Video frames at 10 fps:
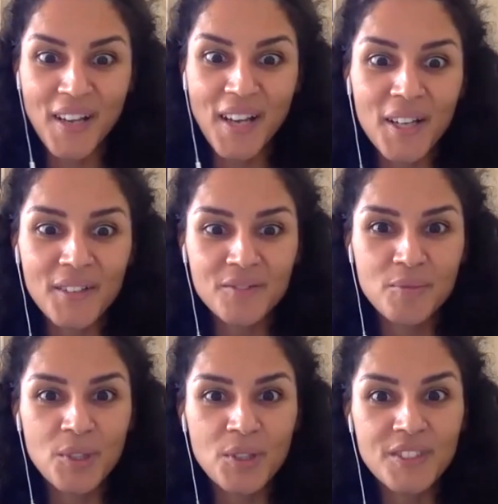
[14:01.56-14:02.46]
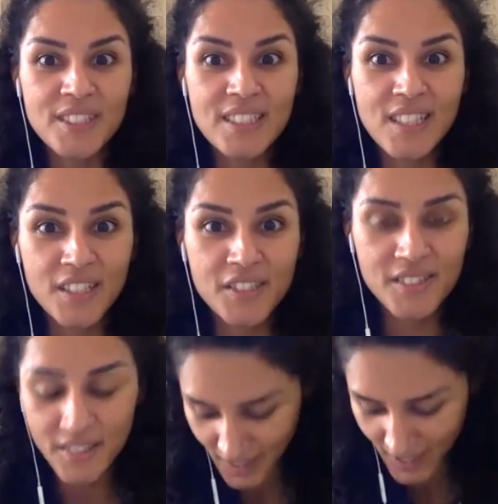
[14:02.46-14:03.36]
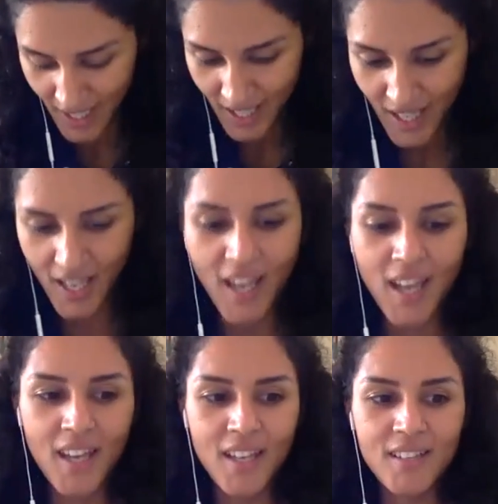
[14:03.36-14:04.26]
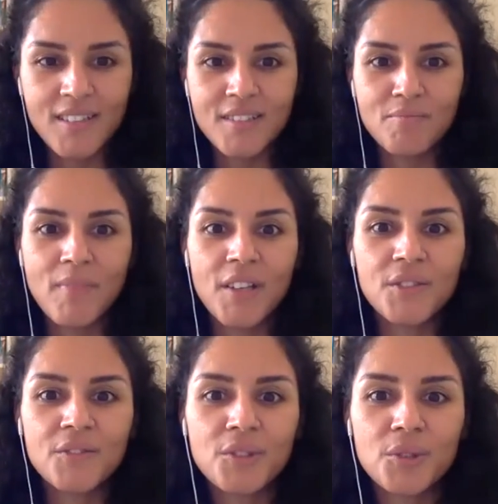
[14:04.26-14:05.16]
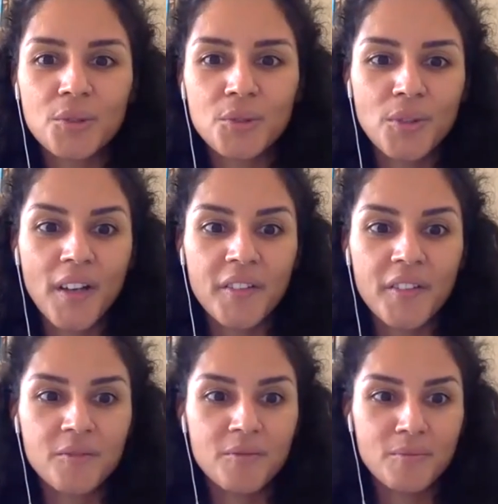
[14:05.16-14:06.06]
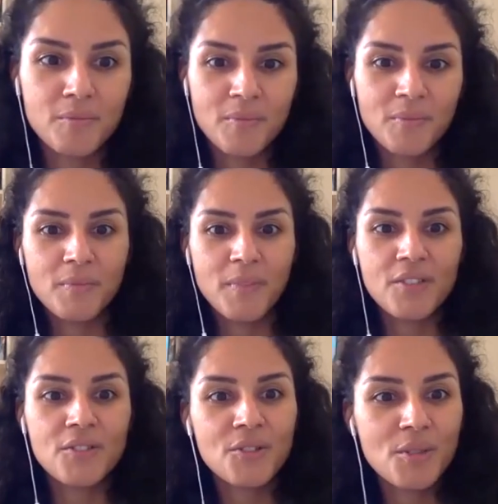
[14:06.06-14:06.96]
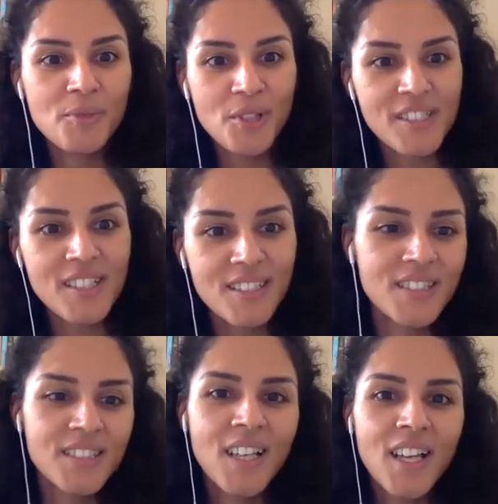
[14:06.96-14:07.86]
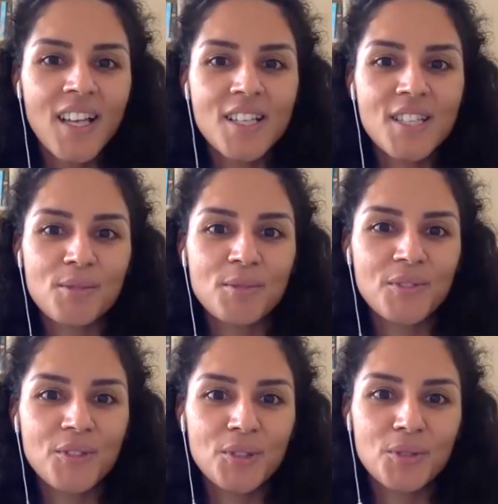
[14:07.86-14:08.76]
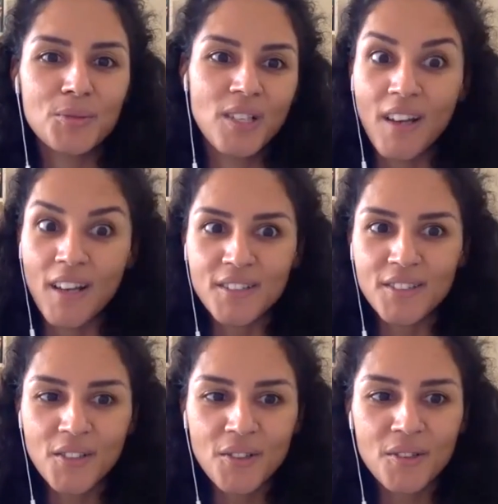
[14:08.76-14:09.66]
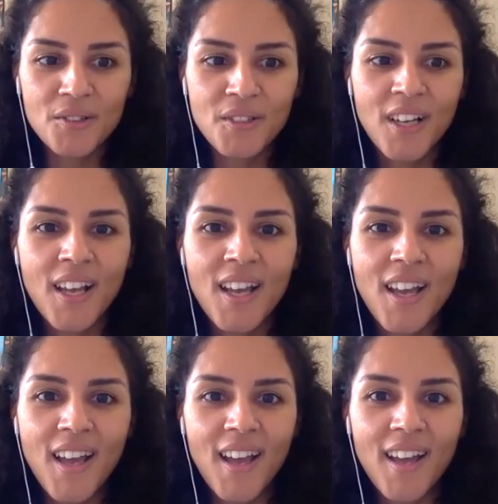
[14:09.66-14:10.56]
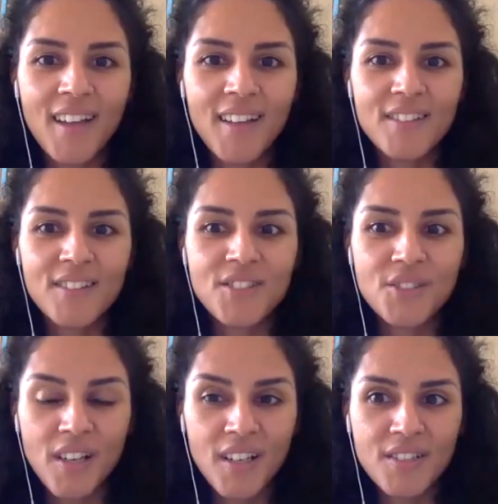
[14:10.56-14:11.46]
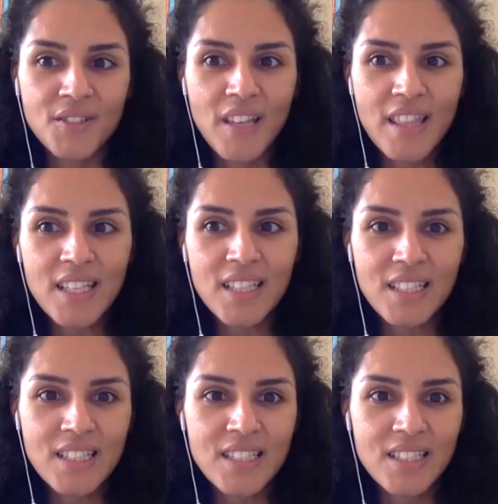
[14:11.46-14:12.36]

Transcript: have more of a discussion. And many of you have been to the project. Some of you would like to go. And so, yeah, so I think we